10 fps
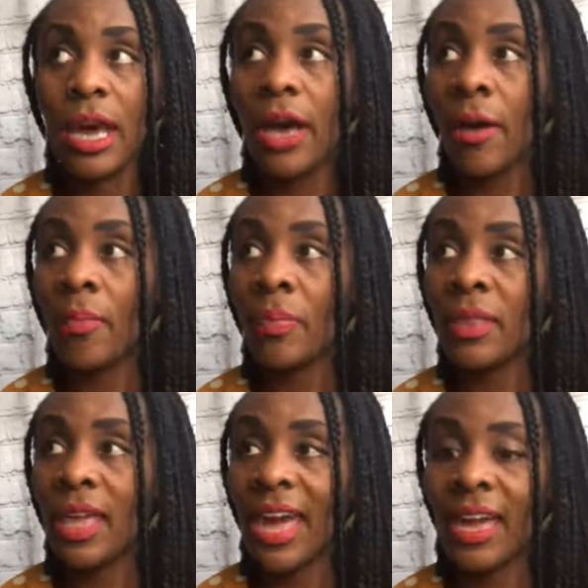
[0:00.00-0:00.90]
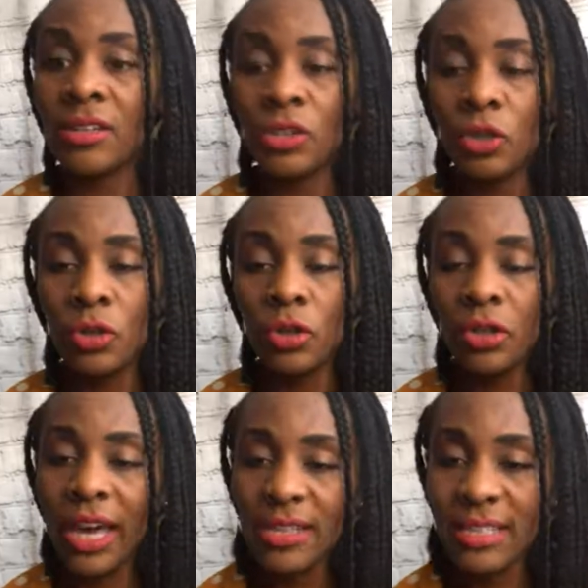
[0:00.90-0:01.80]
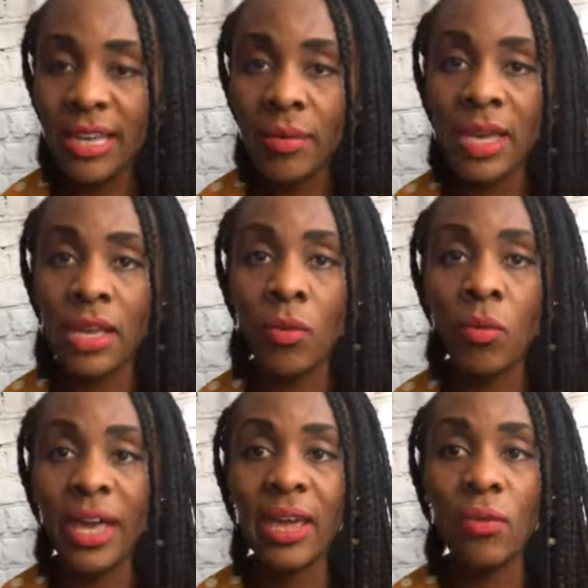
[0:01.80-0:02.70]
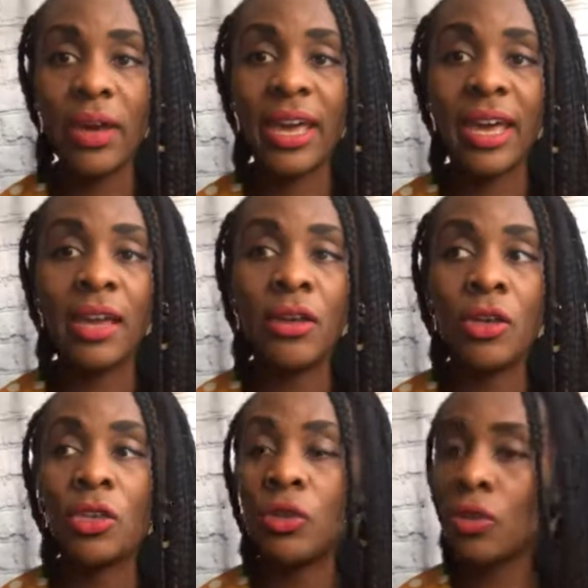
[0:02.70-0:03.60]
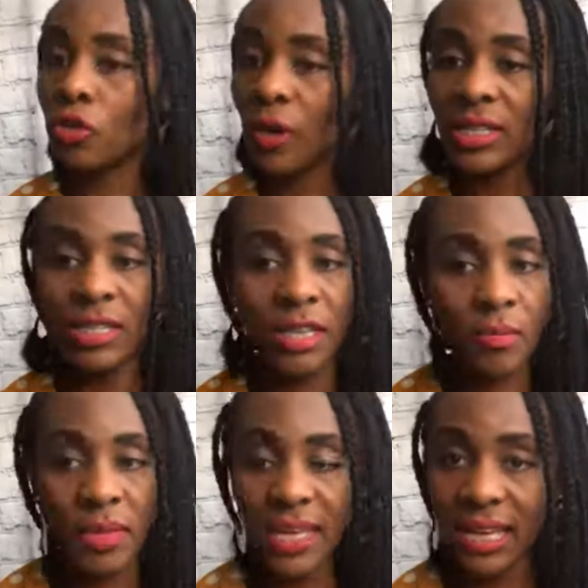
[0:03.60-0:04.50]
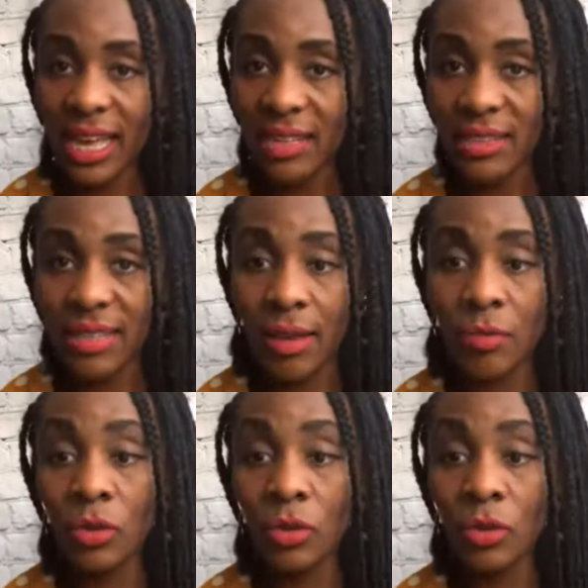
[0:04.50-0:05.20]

And you look at them in a way where you're not trying to compete against them.